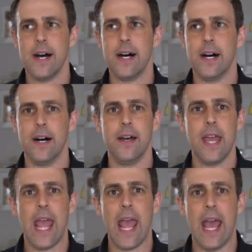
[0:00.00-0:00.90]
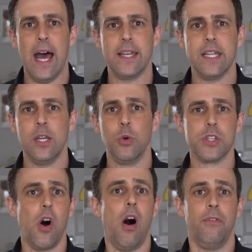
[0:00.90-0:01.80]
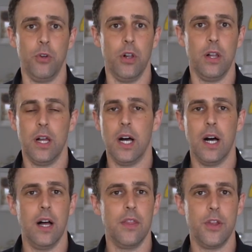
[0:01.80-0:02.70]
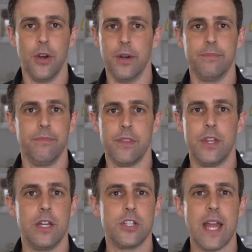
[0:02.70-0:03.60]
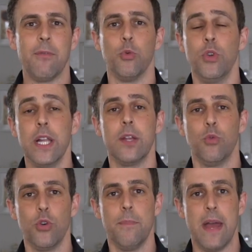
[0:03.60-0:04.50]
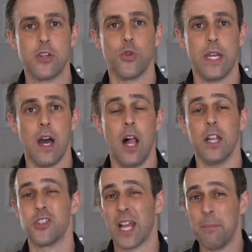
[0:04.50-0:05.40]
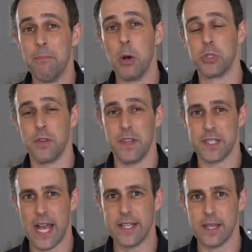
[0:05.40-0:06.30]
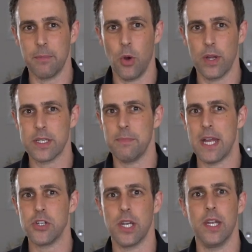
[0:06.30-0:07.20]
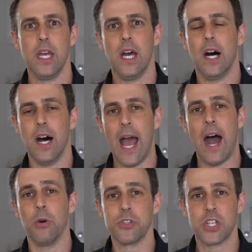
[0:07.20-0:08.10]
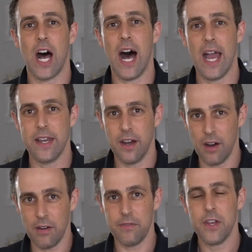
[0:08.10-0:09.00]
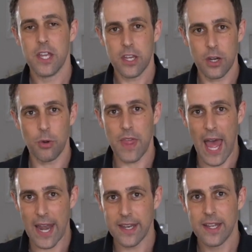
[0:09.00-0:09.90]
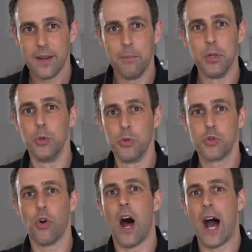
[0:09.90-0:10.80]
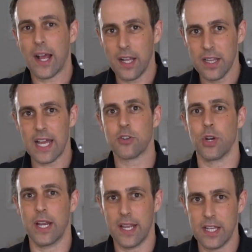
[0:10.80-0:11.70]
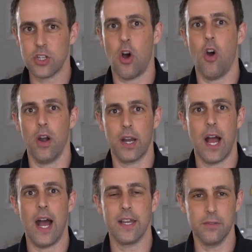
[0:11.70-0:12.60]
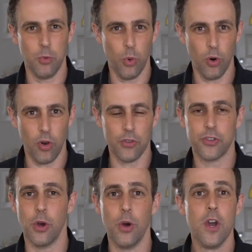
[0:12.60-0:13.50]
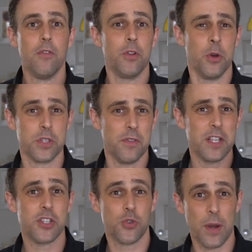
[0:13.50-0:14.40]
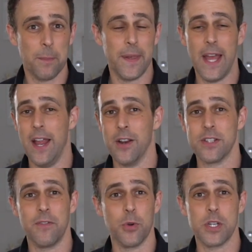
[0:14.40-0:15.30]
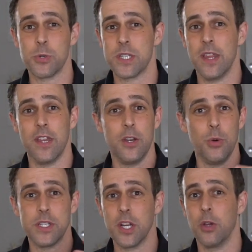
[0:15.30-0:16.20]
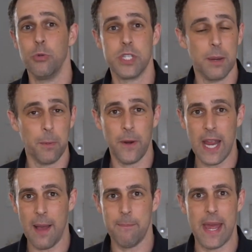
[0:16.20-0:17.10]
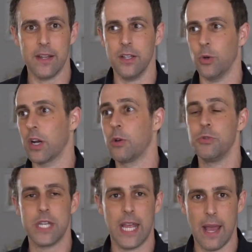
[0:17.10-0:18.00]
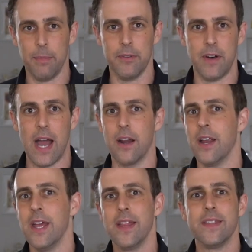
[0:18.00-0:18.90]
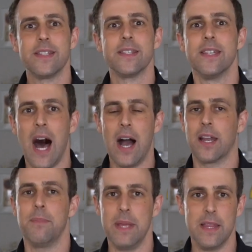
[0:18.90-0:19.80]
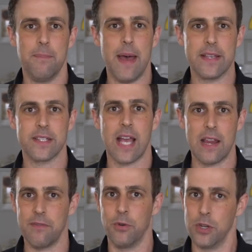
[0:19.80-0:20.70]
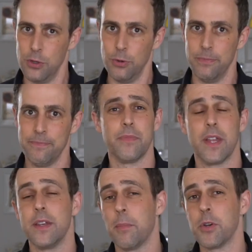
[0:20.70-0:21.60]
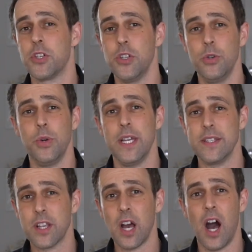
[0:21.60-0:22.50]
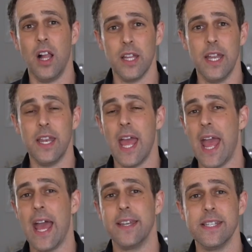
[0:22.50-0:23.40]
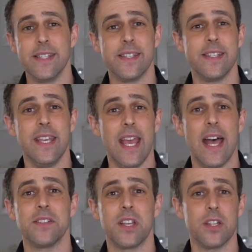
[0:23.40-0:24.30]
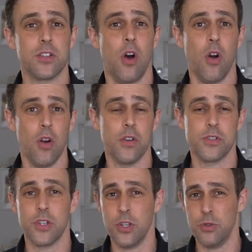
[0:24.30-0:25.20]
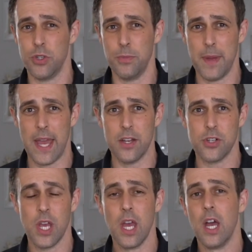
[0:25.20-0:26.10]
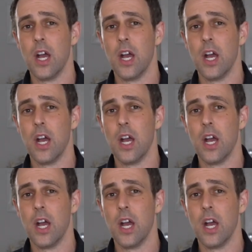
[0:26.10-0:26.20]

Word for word: uh, and it was awful. Uh, they just have a really rudimentary knowledge, like most of the sites I'm going to mention, uh, outside of you know that blues rock electric guitar kind of world. So for those of us string players, if you're interested in the newest acoustic preamp pedal or acoustic amplifier, this is not going to be the best site for you. Number two is Colin and his CS Guitars YouTube page.